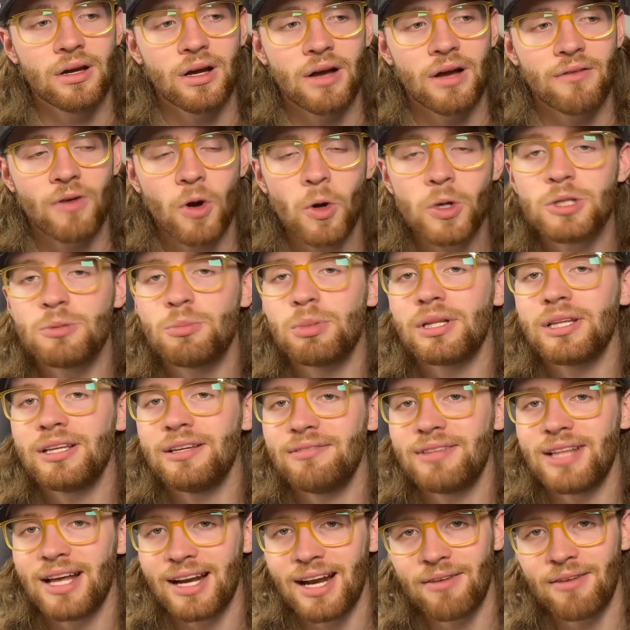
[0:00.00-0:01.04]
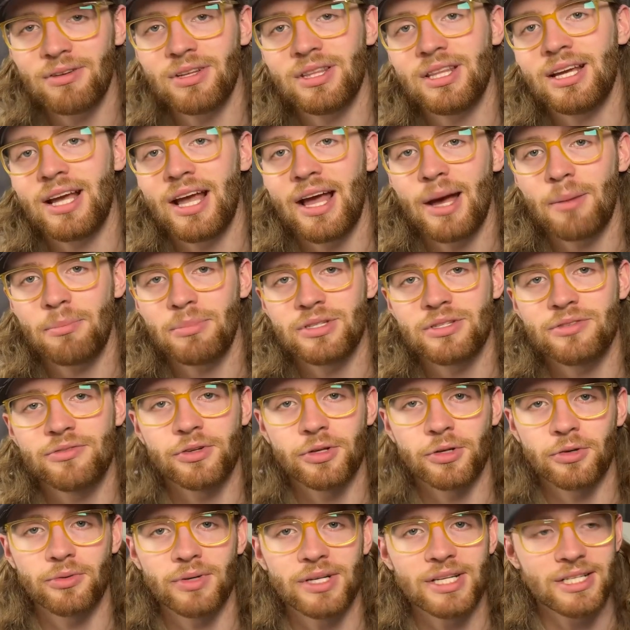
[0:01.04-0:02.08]
I've always believed that everything happens
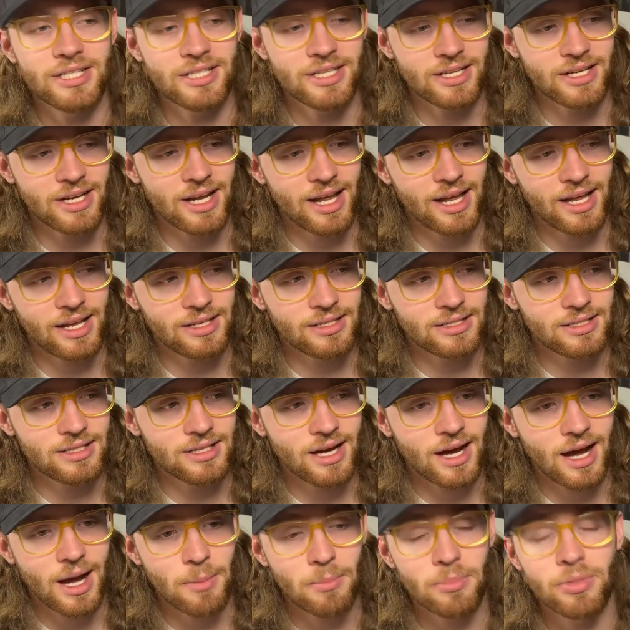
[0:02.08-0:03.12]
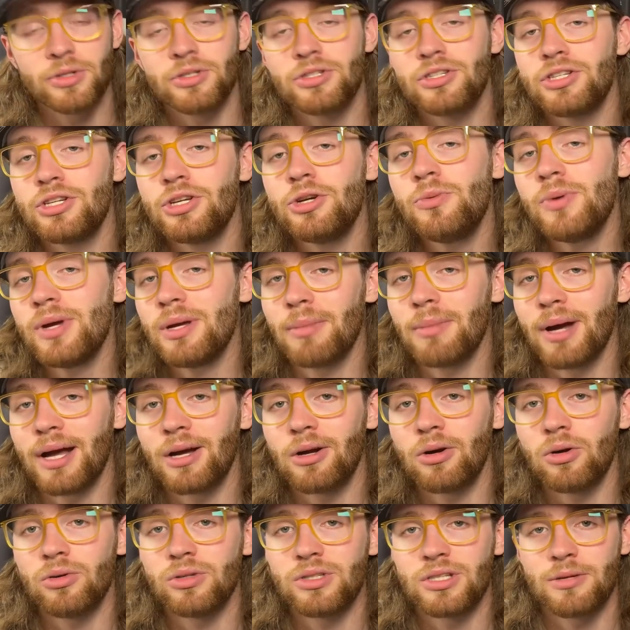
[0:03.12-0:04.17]
for a reason, and I'm pursuing my
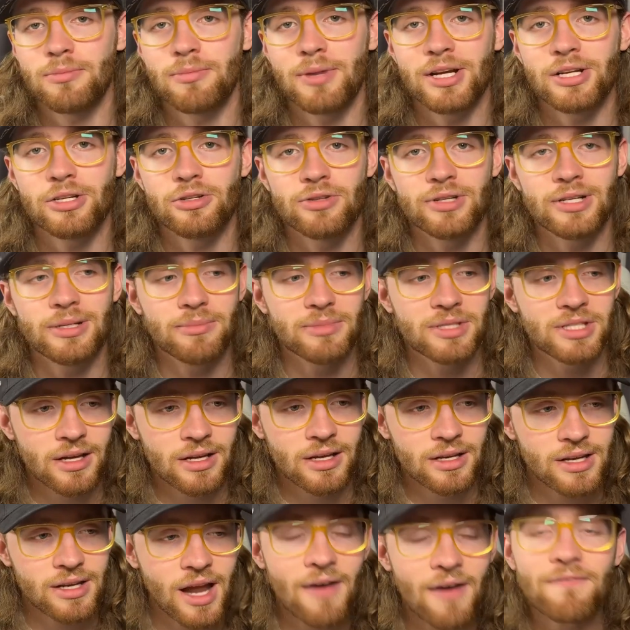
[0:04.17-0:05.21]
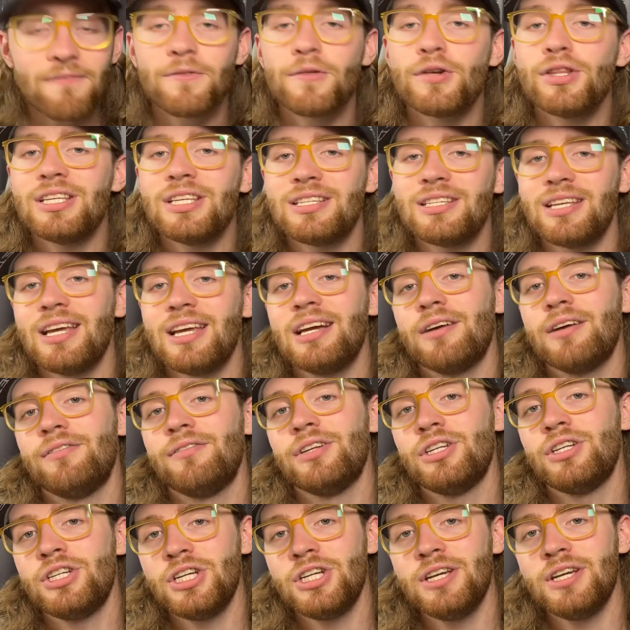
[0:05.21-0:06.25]
goals and my dreams not for the sake of
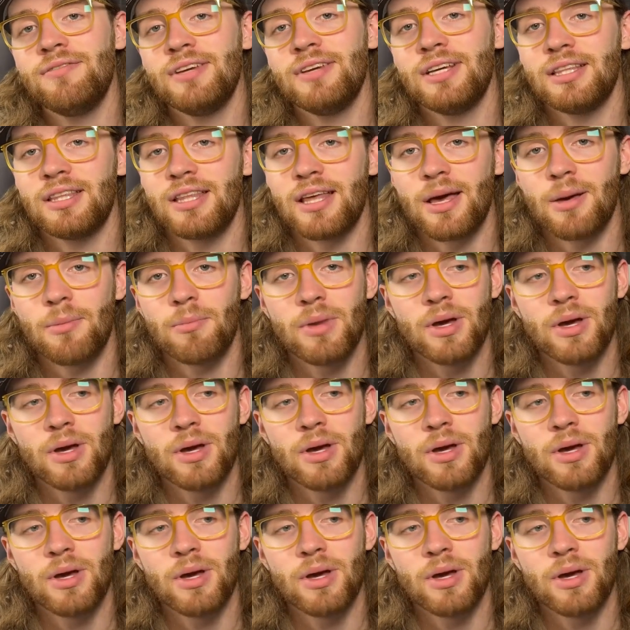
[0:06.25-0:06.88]
achieving them,